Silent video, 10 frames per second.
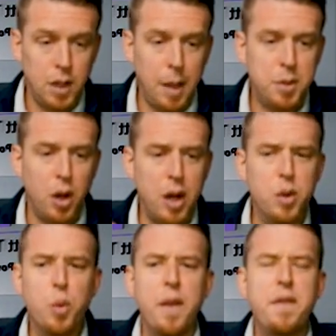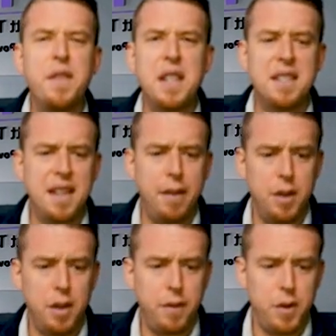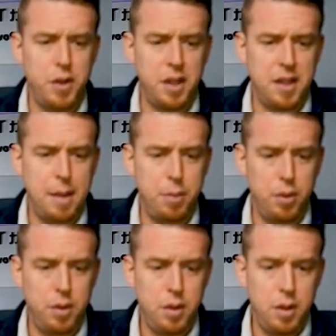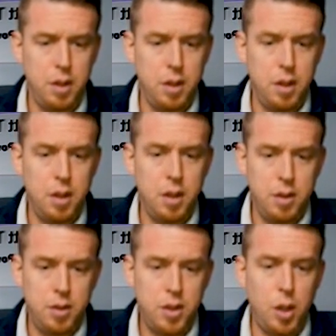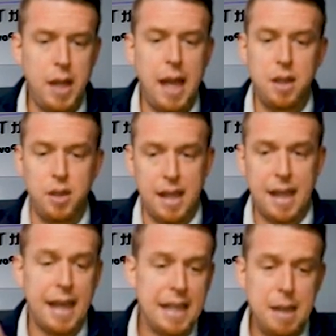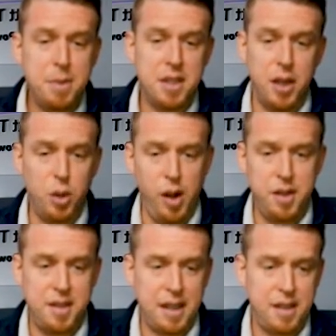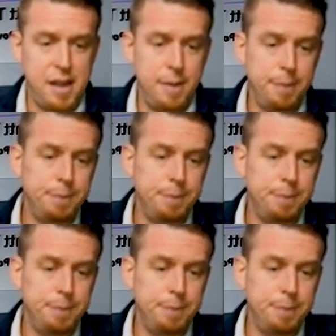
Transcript: I'm sorry, it was 157 on the first example. So yeah, you're like, I got to keep this under 160